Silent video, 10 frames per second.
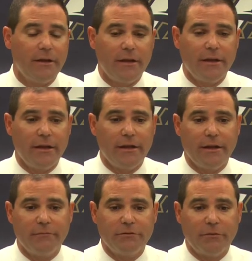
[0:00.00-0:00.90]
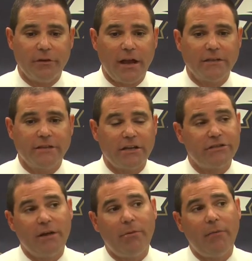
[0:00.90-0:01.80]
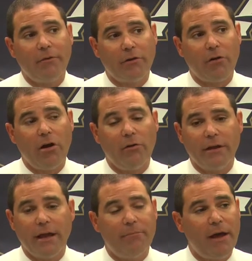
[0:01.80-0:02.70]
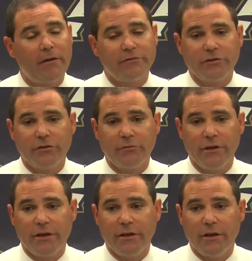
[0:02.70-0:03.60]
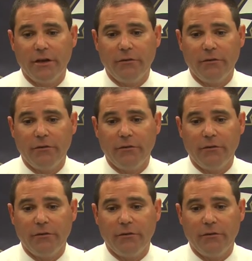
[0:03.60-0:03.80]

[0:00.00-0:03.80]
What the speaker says: And some other guys got to step up and grow and get better so that we can